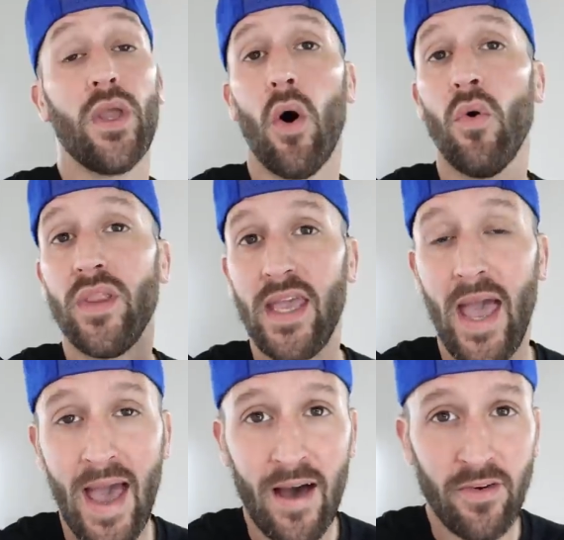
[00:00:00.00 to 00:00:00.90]
We only
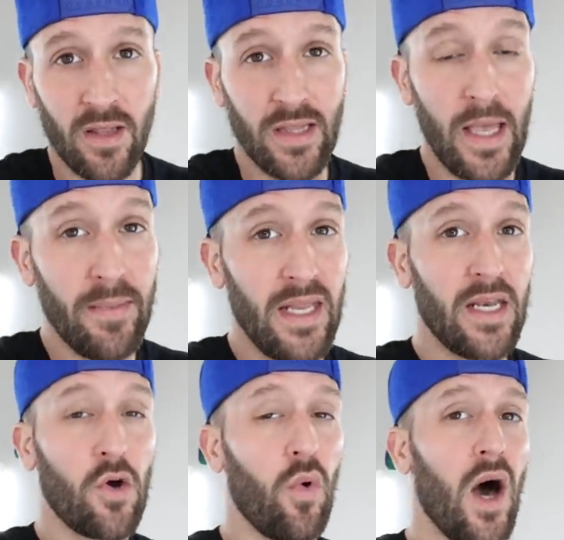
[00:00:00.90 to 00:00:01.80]
have a
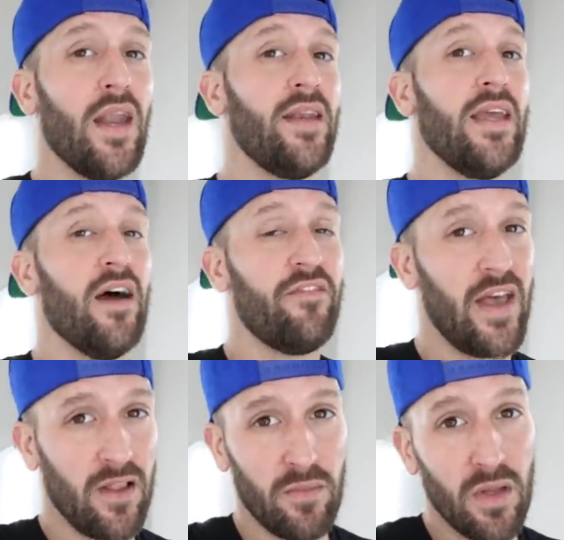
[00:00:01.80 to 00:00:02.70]
limited quantity
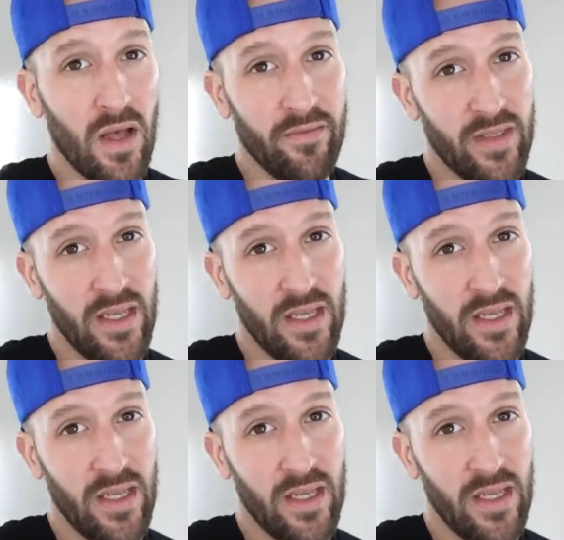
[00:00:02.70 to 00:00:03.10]
available of